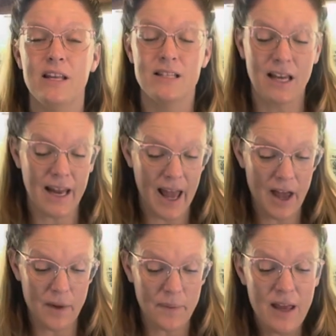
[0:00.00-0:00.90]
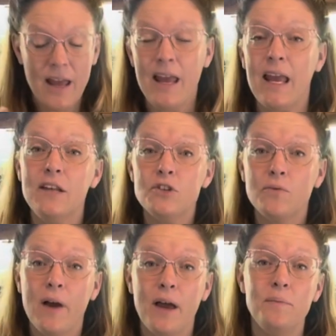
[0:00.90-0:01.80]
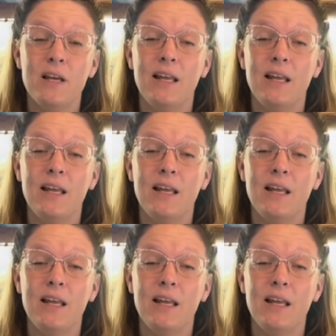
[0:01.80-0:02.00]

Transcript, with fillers: It's going to help interrupt